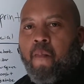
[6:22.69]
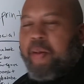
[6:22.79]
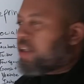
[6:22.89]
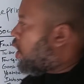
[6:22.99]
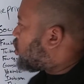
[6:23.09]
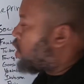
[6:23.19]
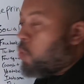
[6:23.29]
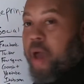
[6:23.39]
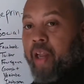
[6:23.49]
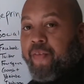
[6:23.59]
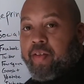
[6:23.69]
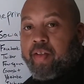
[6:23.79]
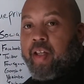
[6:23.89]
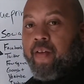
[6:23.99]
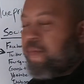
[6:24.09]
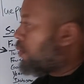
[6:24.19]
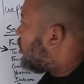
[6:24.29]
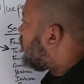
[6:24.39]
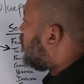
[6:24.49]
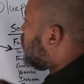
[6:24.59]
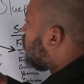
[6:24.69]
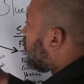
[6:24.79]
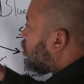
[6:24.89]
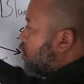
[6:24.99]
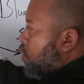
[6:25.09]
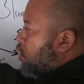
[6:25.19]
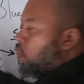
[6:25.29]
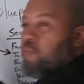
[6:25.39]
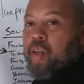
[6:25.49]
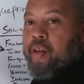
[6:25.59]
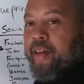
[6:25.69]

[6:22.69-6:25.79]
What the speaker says: because your relevancy to Google